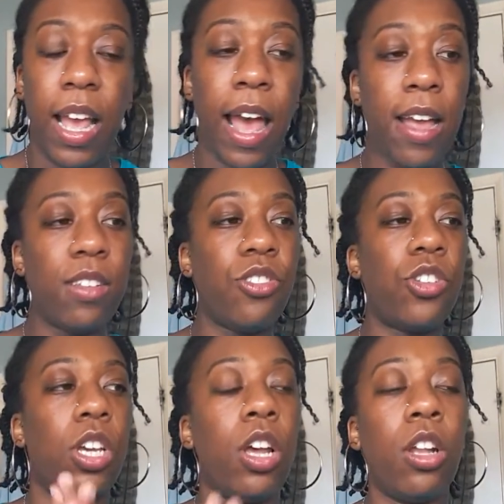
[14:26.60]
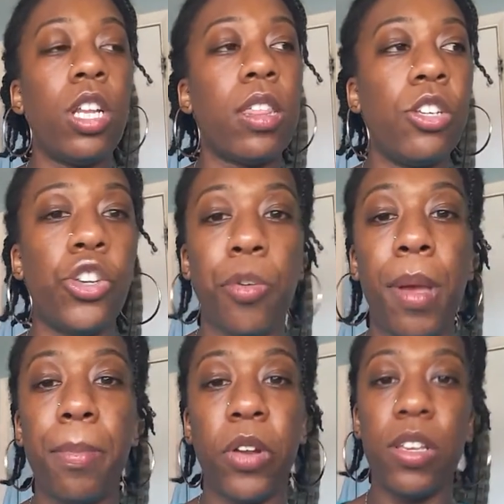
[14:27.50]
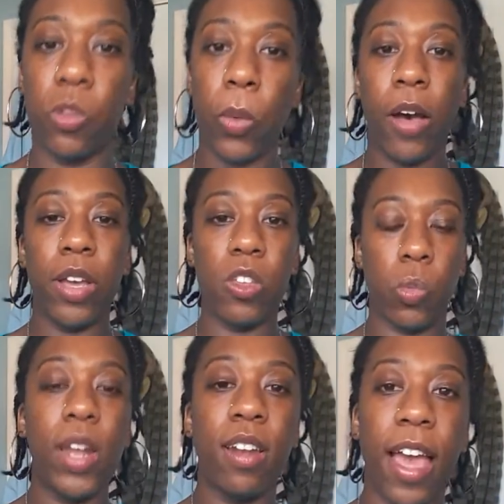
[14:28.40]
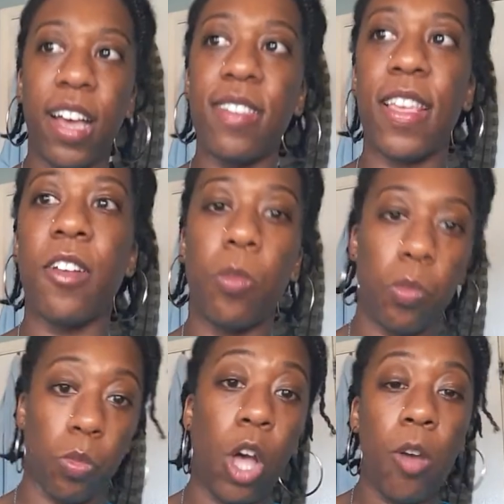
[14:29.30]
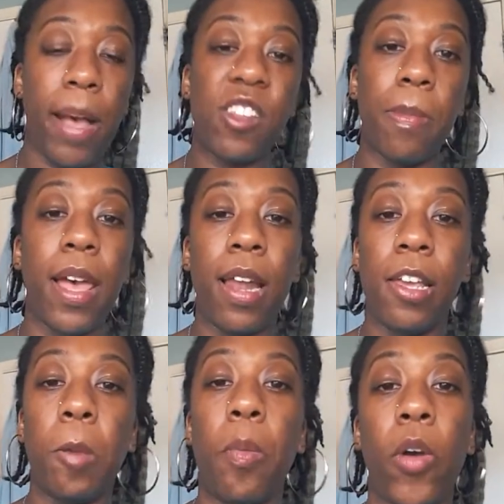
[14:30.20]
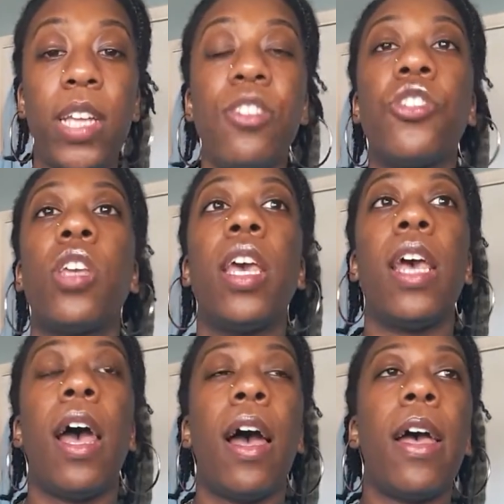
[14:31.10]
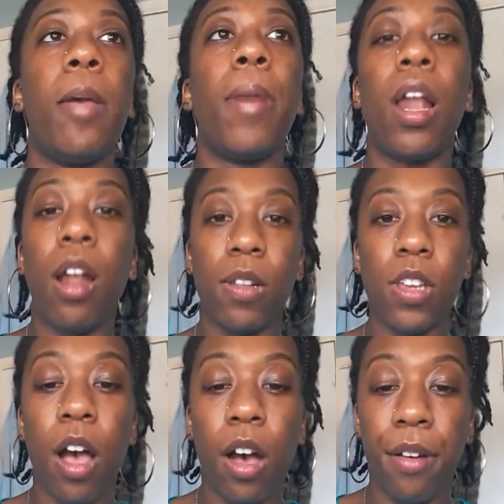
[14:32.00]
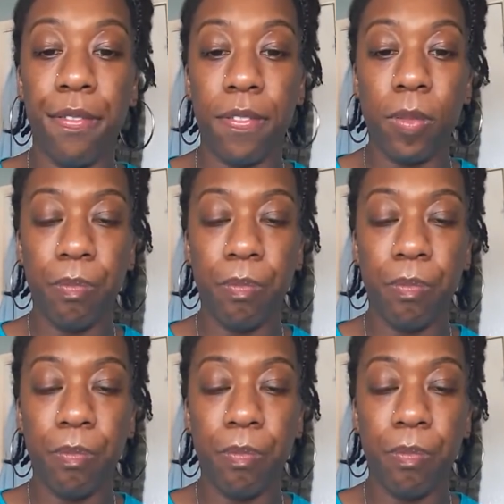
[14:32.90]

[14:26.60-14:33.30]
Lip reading: And another thing to remember as well is when, like I said, going back to my earlier point, a lot of